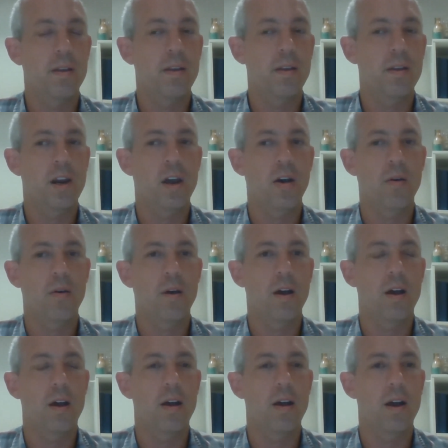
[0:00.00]
You
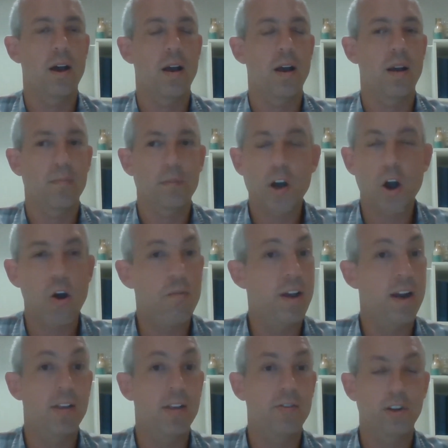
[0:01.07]
know,
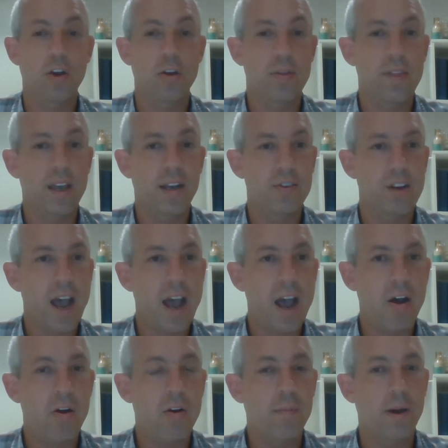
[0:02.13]
COVID has slowed things
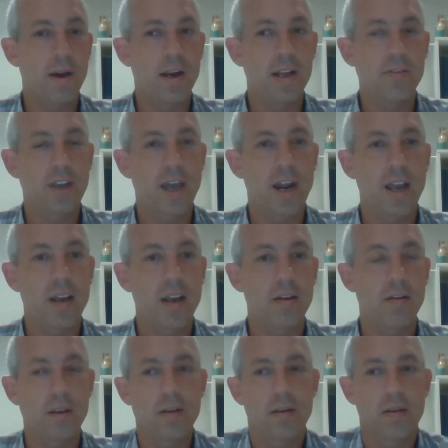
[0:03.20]
down, but it's getting,
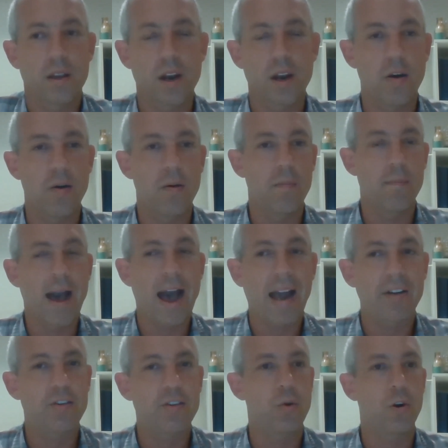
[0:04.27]
you know,
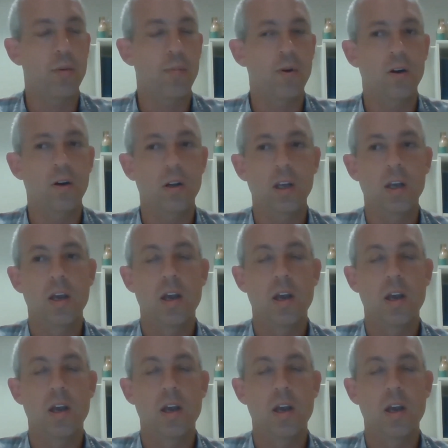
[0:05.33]
back to normal.